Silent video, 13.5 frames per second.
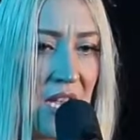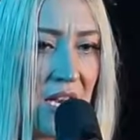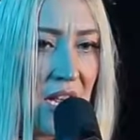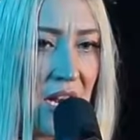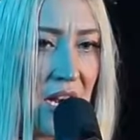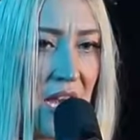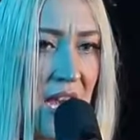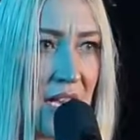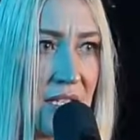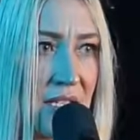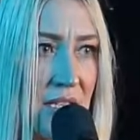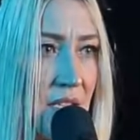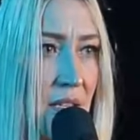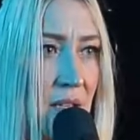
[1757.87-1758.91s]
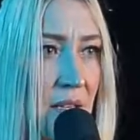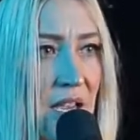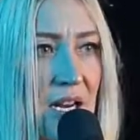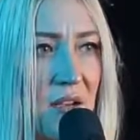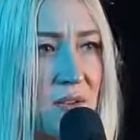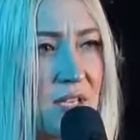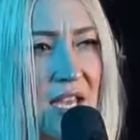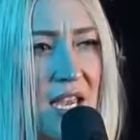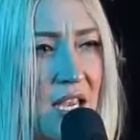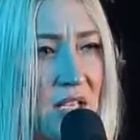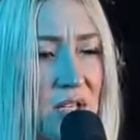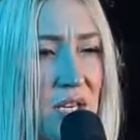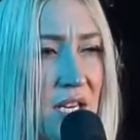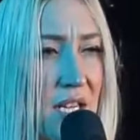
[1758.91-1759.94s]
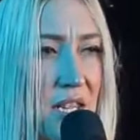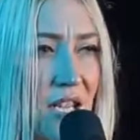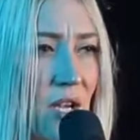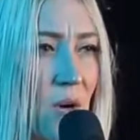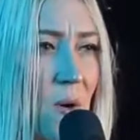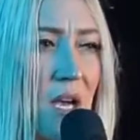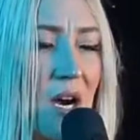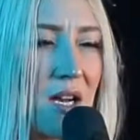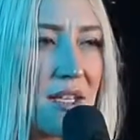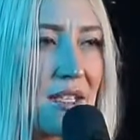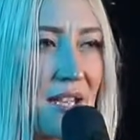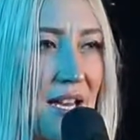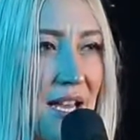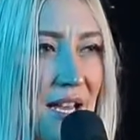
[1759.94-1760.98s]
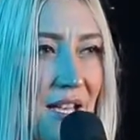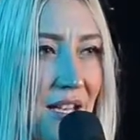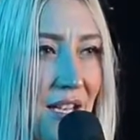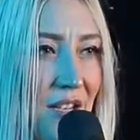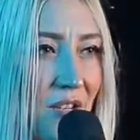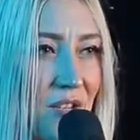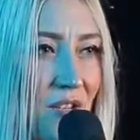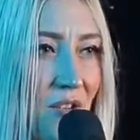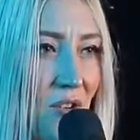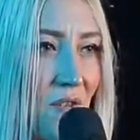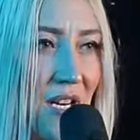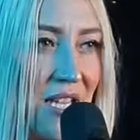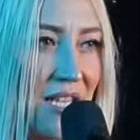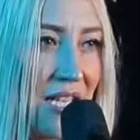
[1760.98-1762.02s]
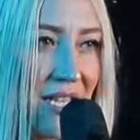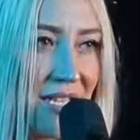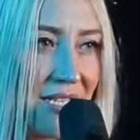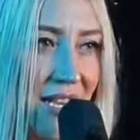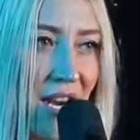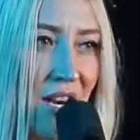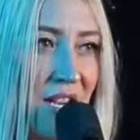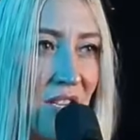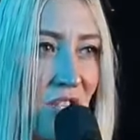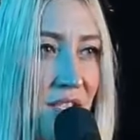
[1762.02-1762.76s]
And then I asked the lady, I was like, hey, is there anything going on tonight? Like, do you know of anything in this area?